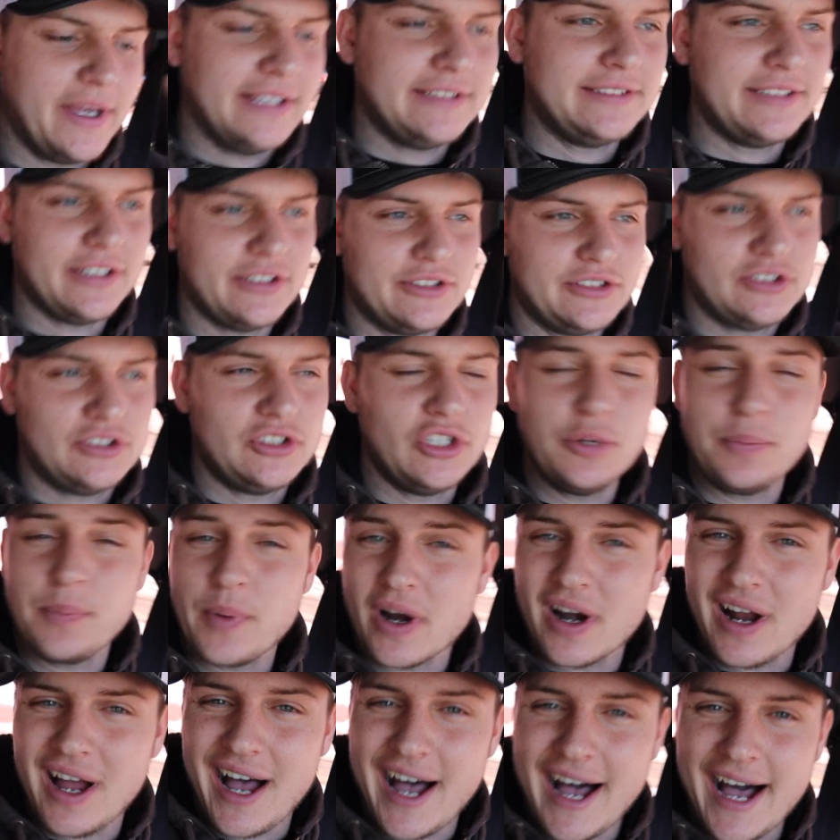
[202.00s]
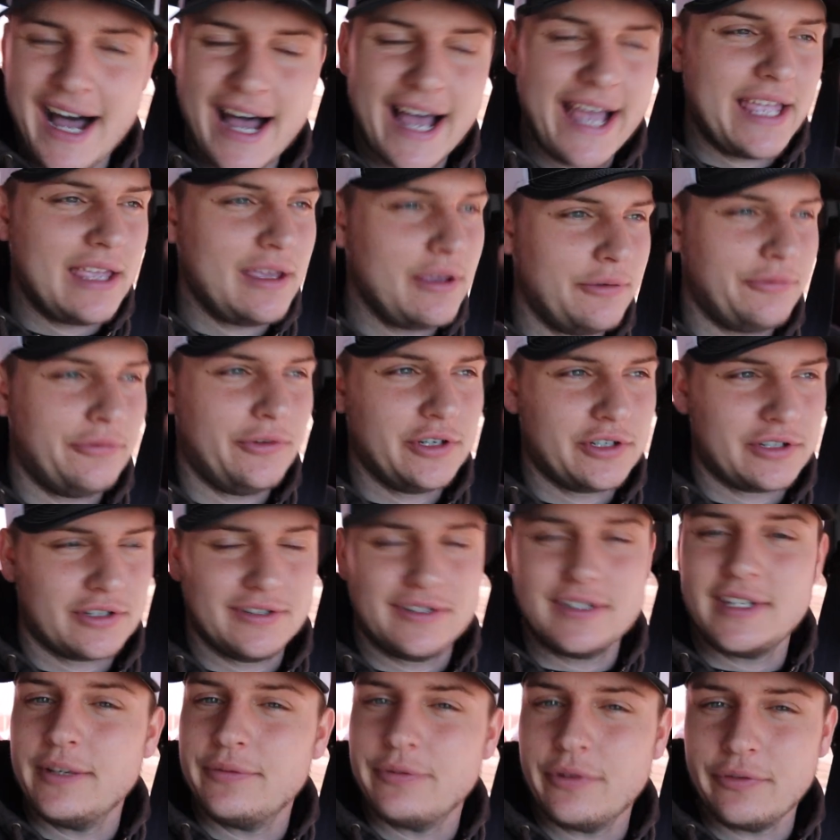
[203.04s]
It's a super high
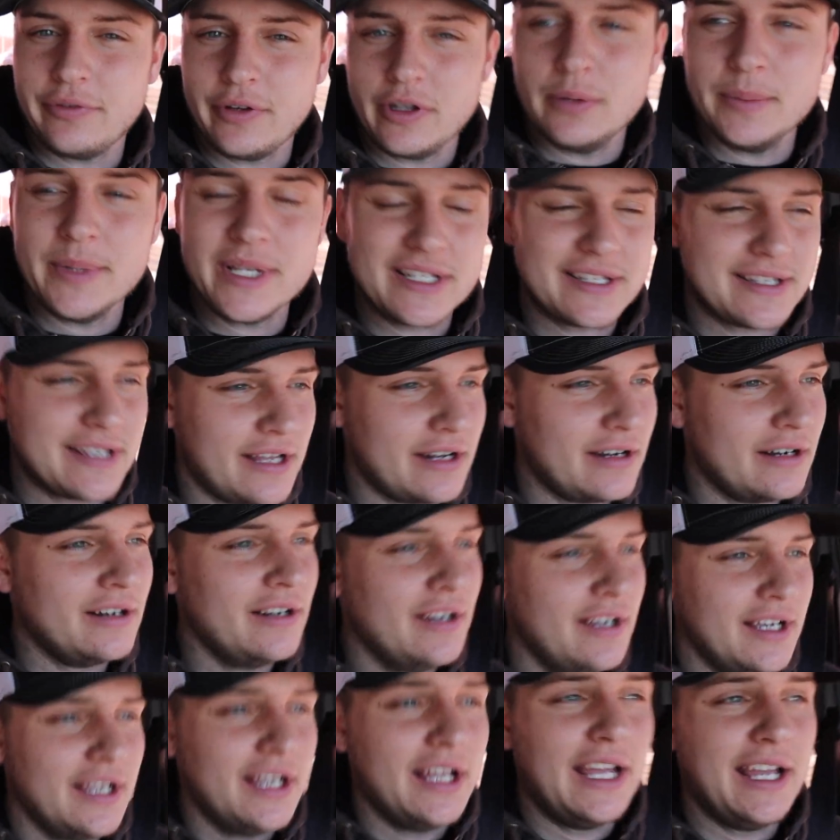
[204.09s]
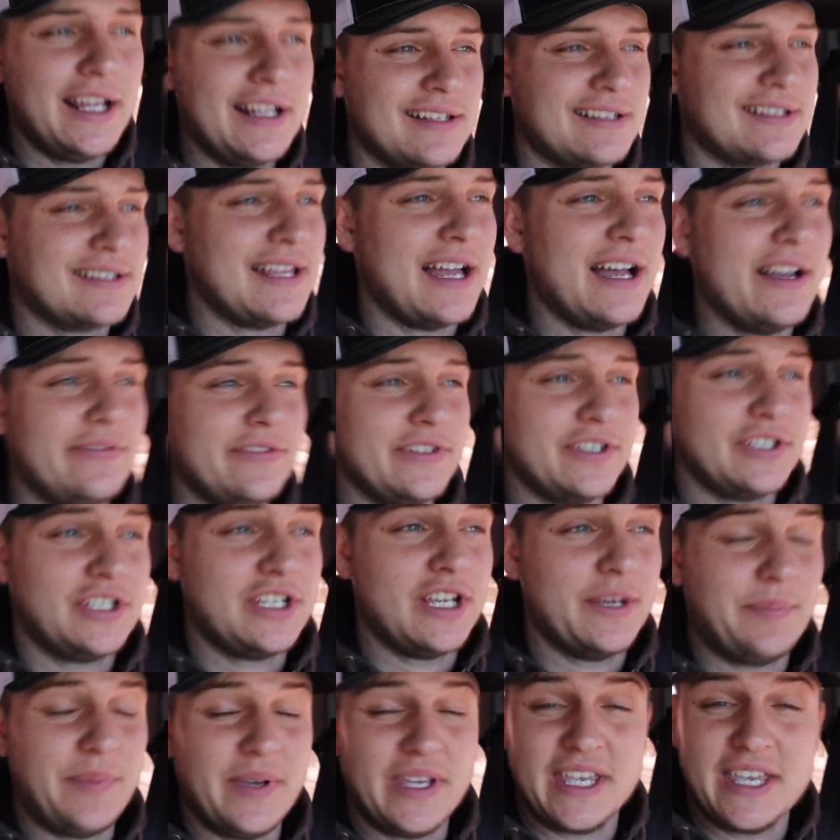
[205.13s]
efficiency fulfillment center, and stuff is
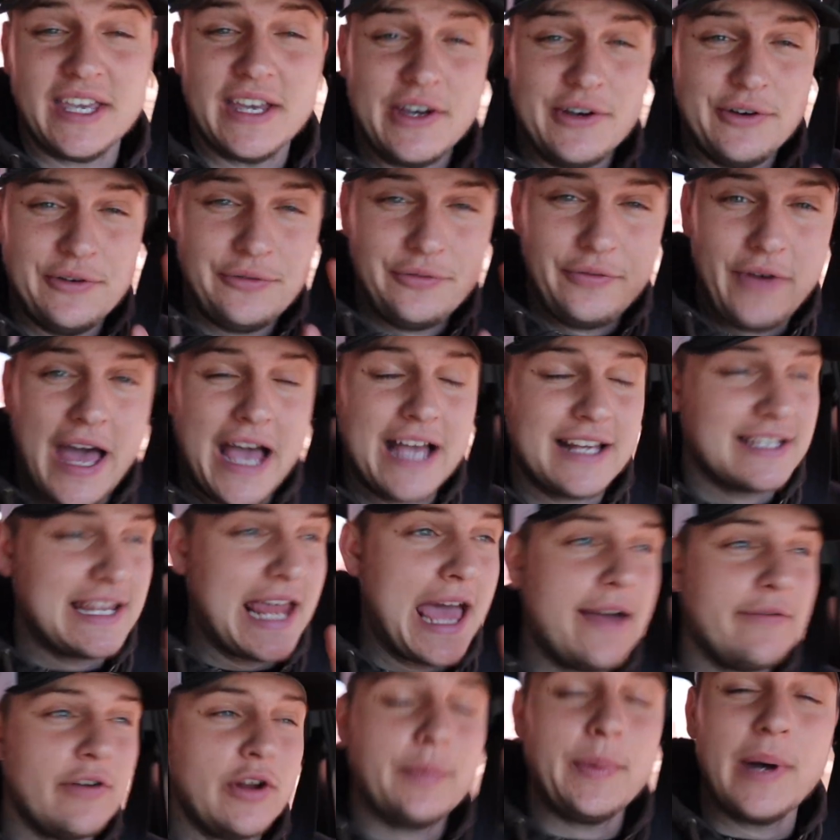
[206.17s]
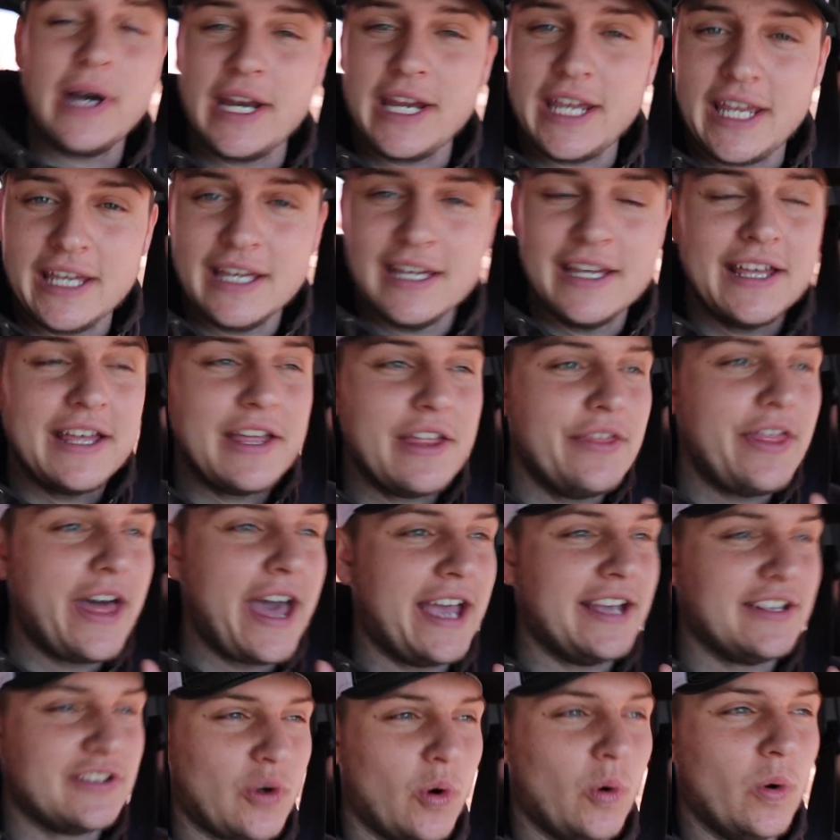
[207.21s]
shipping fast. Everybody
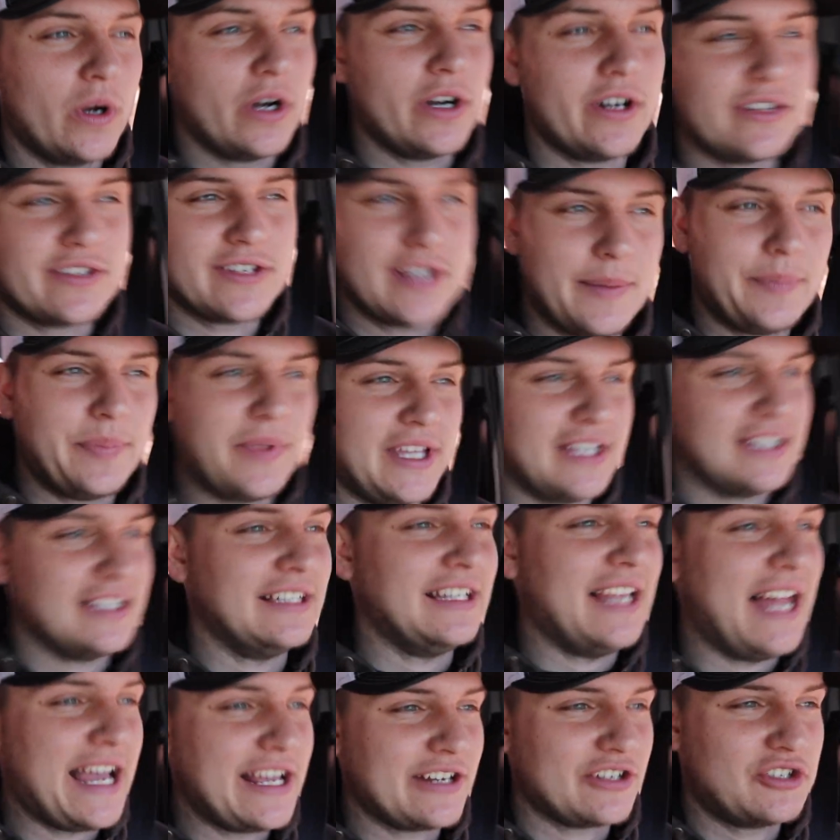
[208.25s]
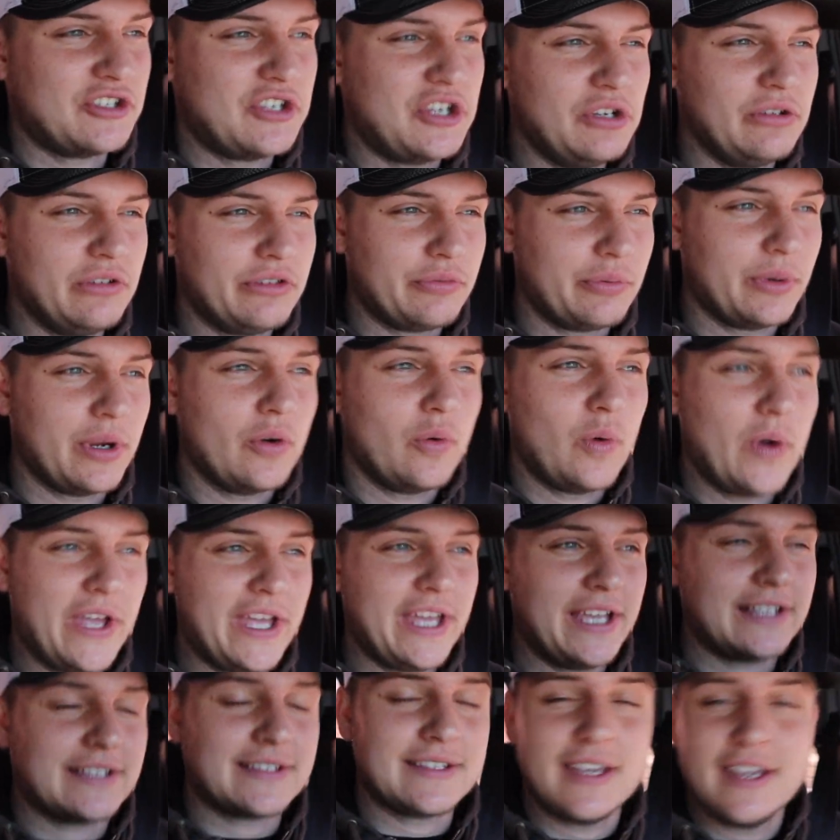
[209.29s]
that has ordered something in the last 2-3
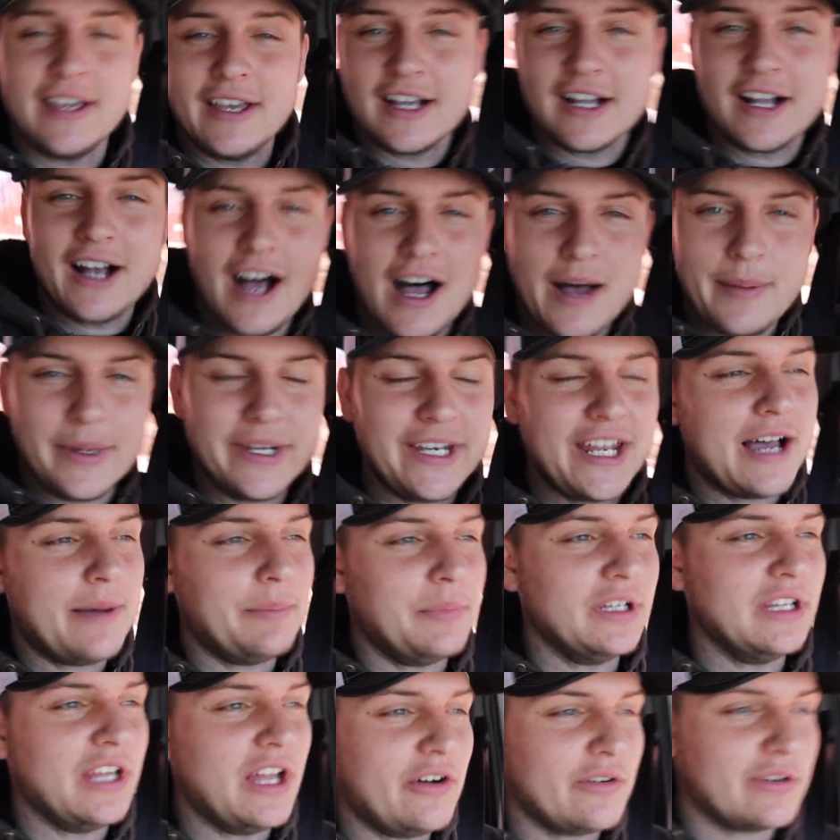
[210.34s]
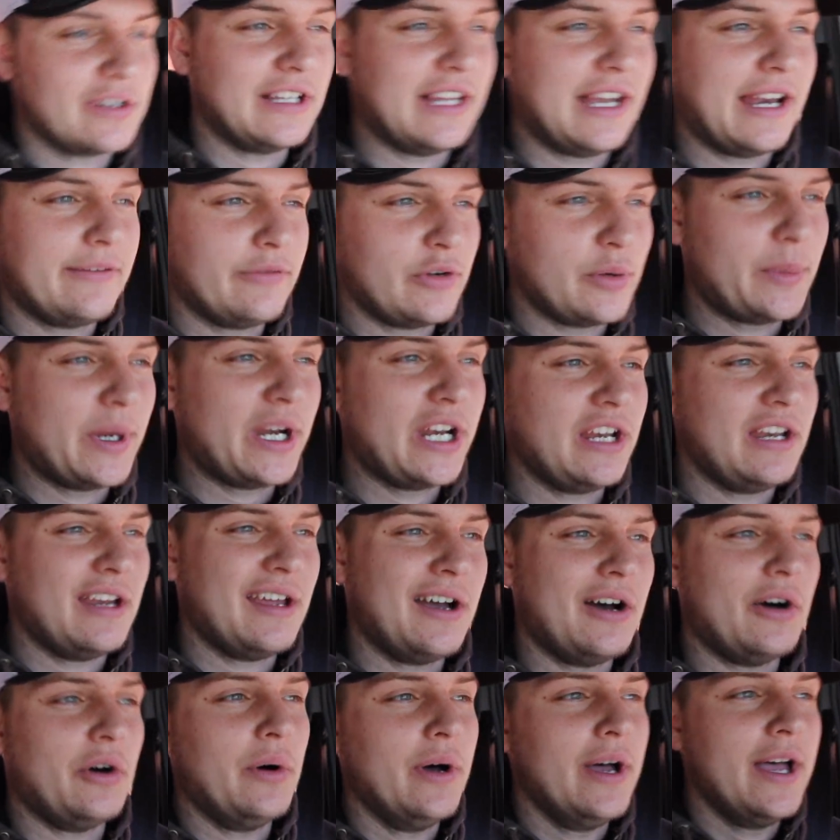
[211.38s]
weeks, comment down below and let everybody
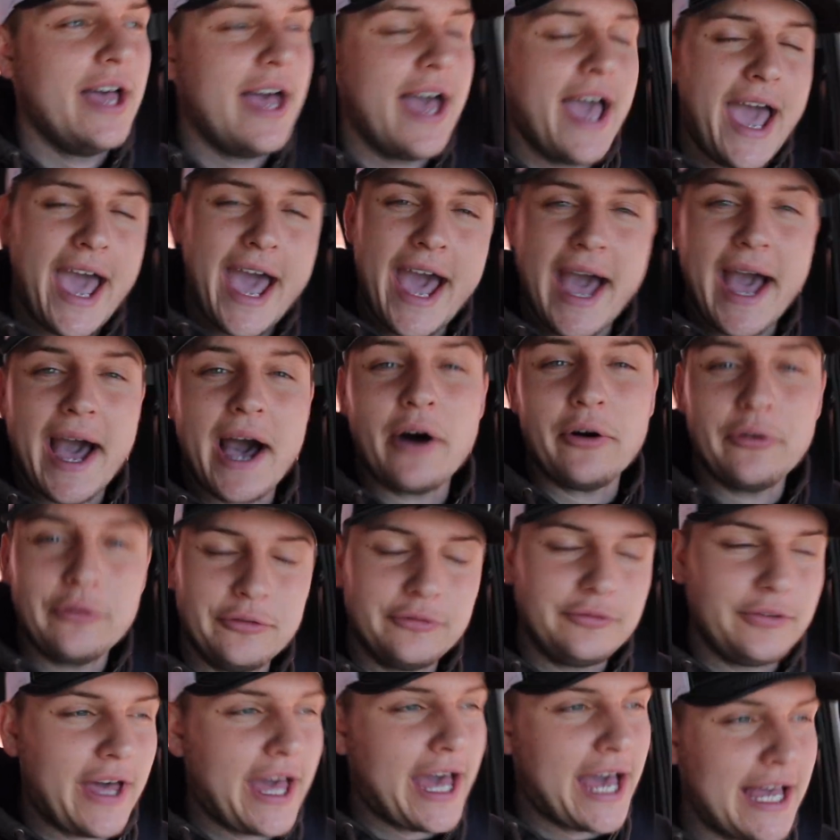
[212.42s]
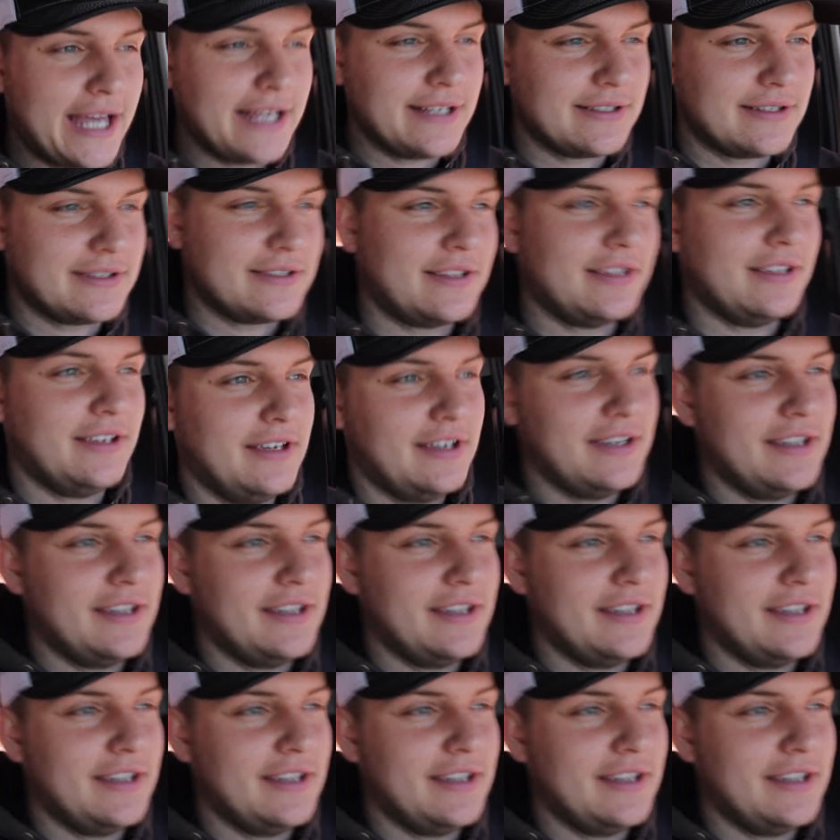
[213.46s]
know how fast